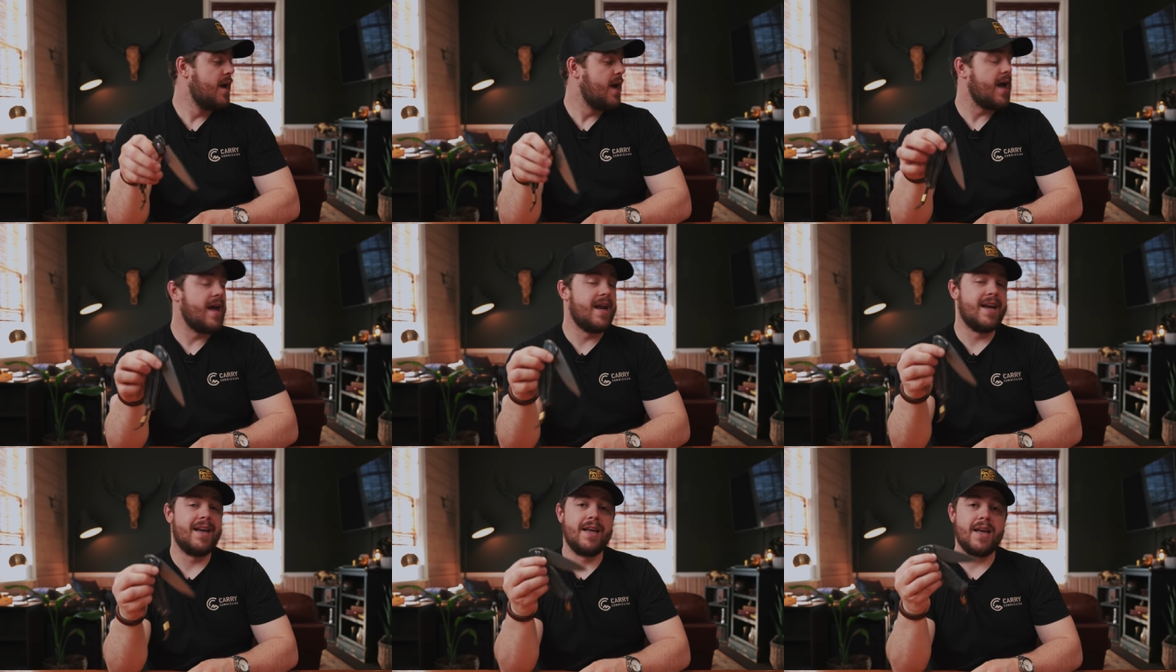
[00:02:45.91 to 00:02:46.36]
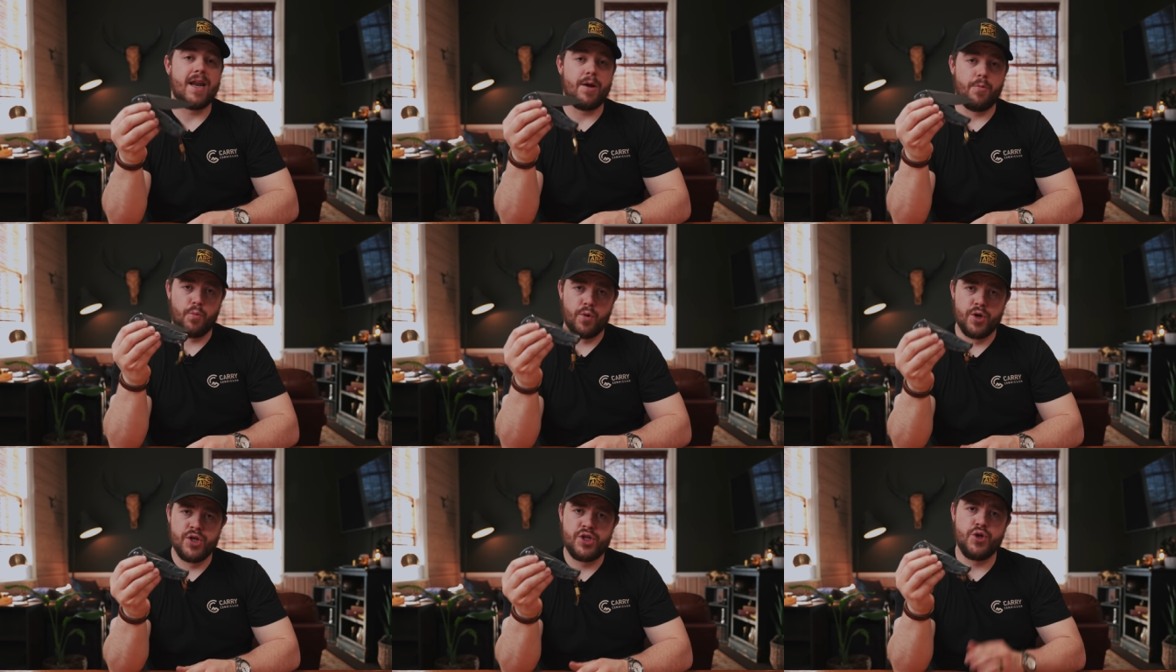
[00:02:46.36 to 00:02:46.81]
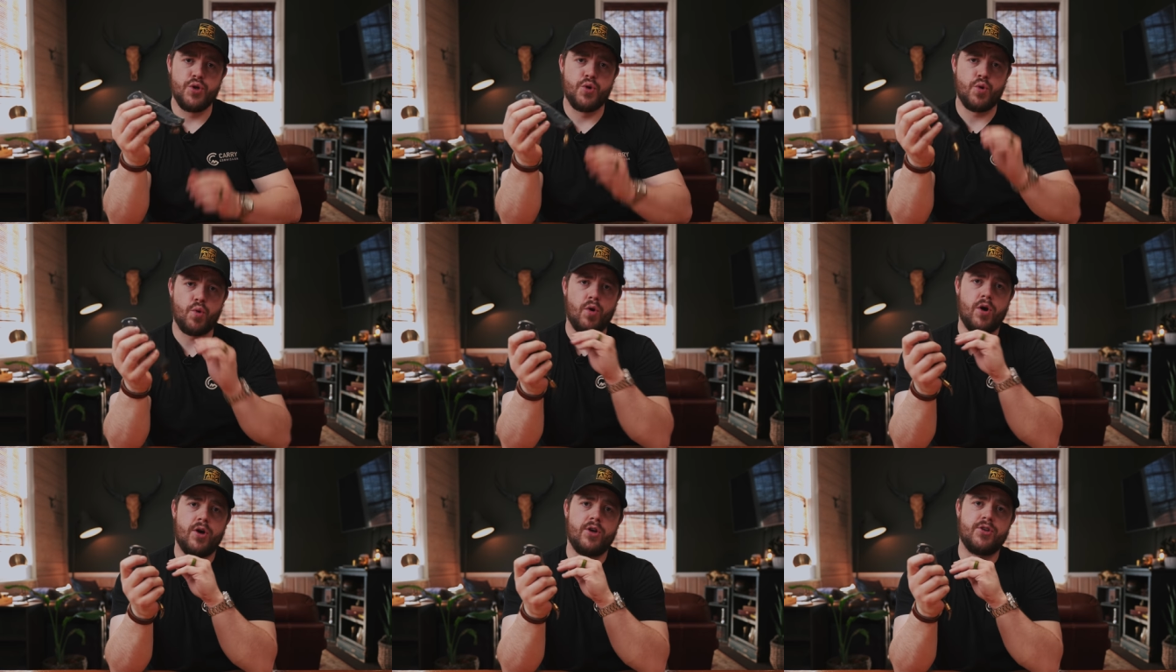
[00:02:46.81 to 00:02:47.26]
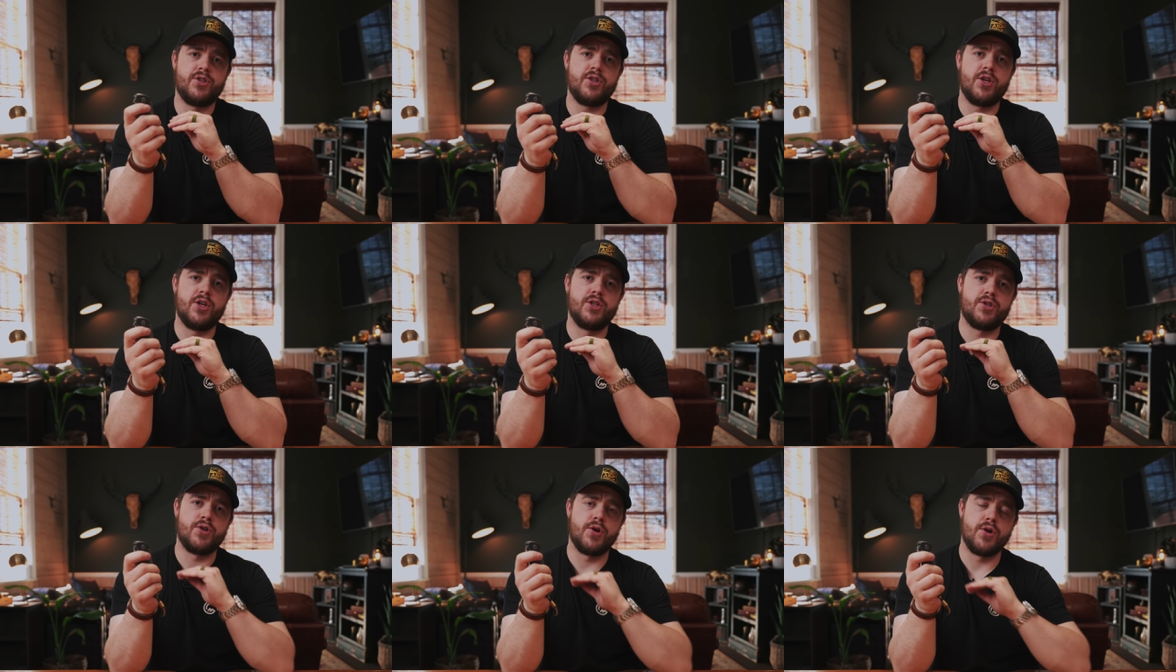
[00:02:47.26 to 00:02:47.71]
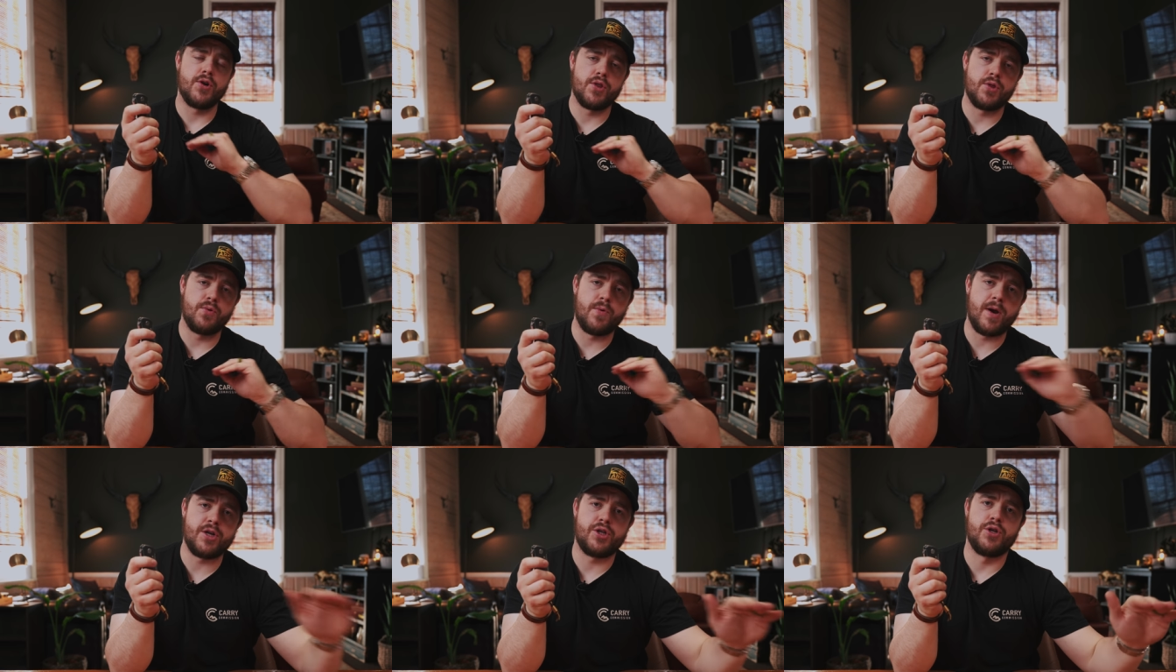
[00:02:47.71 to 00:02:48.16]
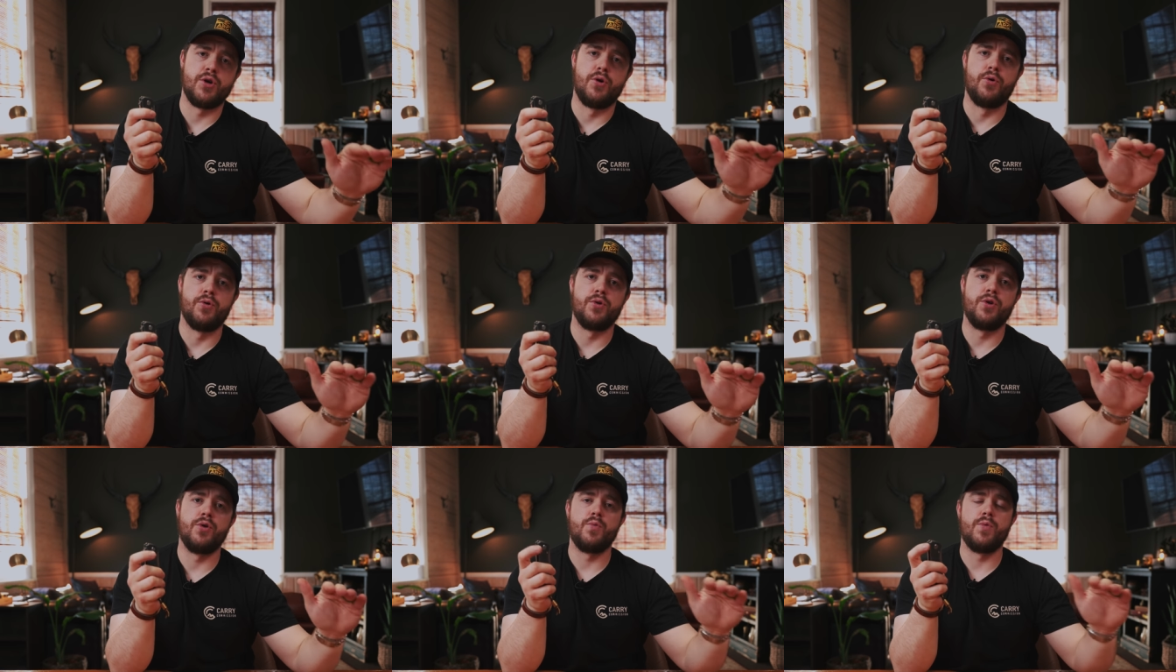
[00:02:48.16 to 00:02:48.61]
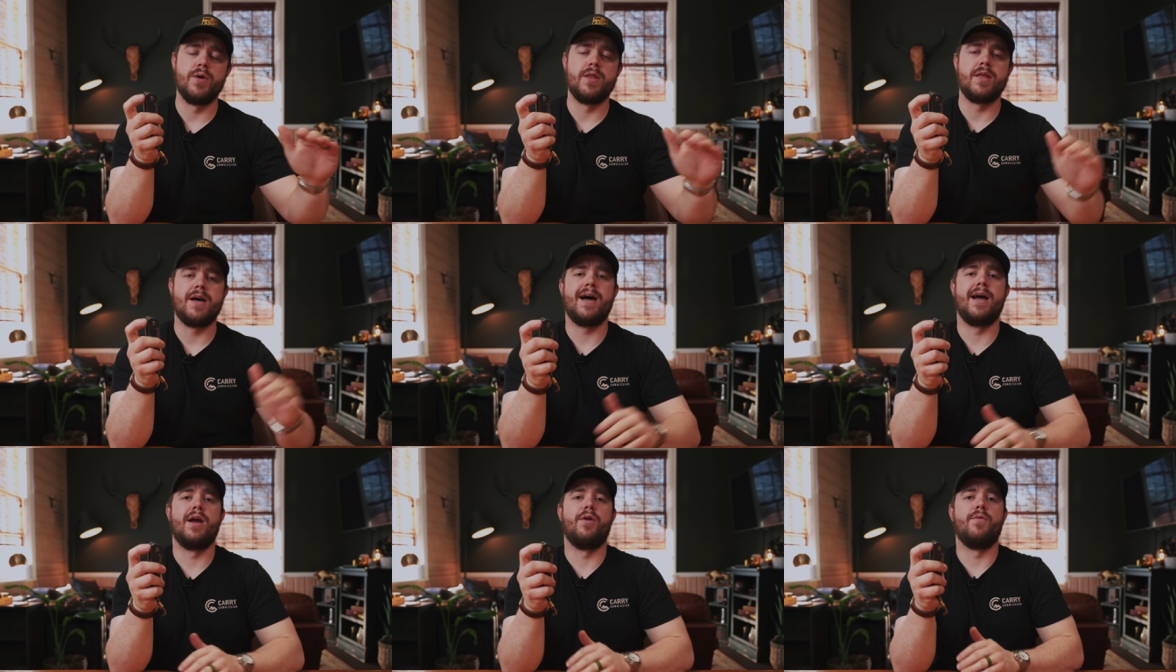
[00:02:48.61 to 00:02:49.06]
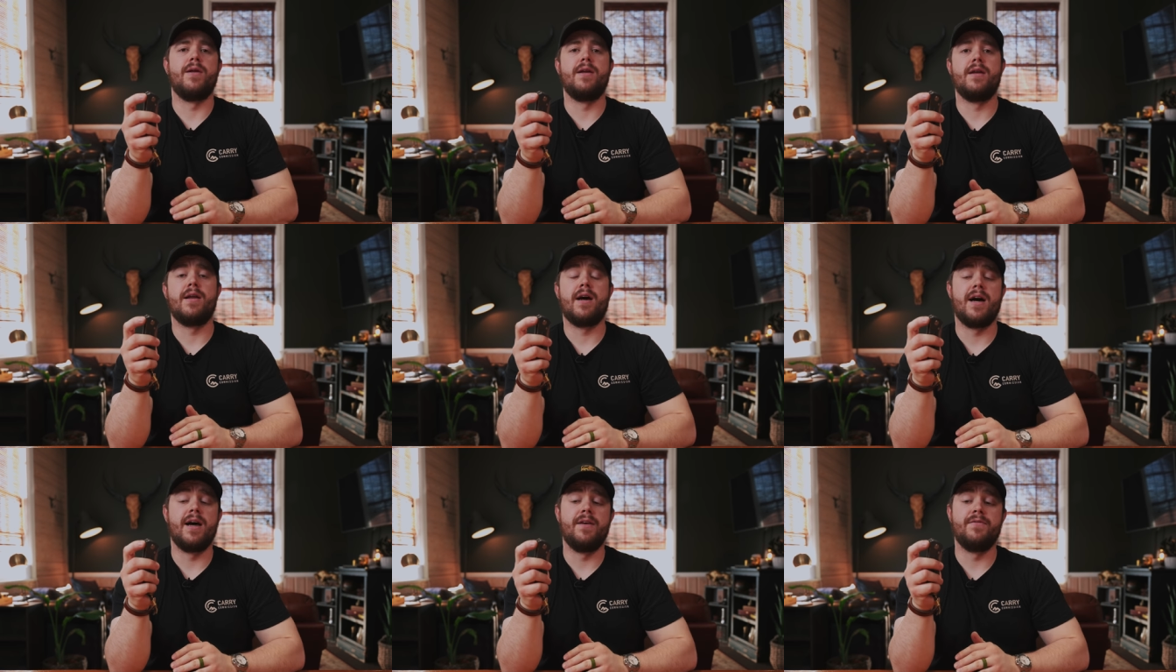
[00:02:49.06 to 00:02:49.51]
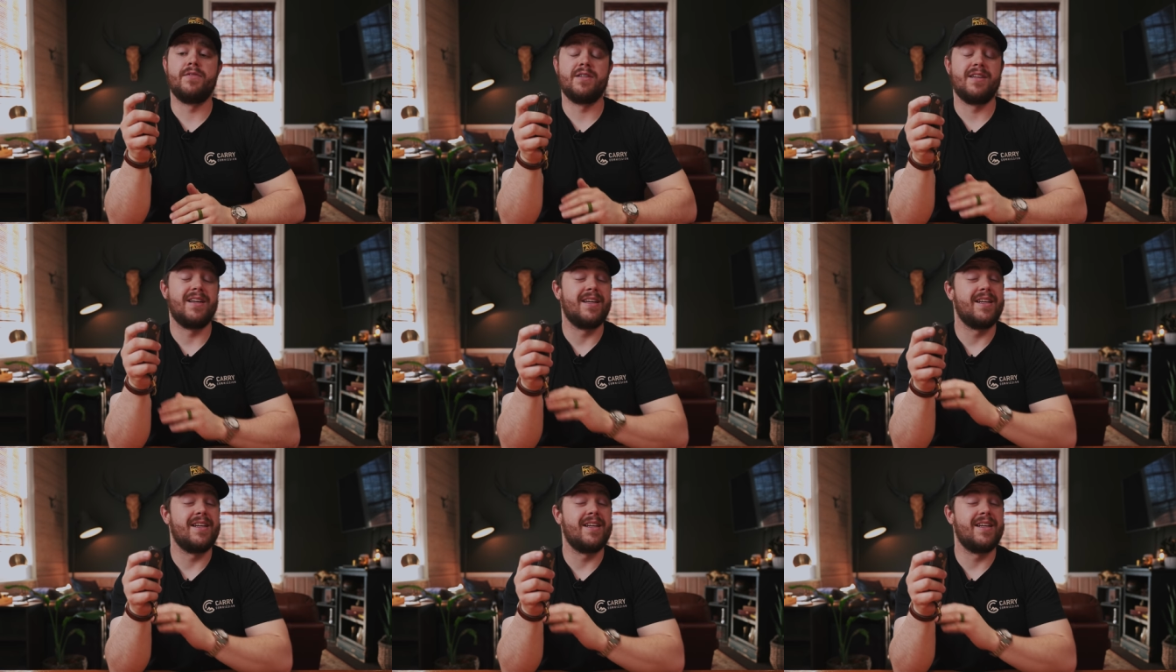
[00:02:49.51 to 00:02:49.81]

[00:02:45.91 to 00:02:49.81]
And once you cross a certain threshold with higher end knives,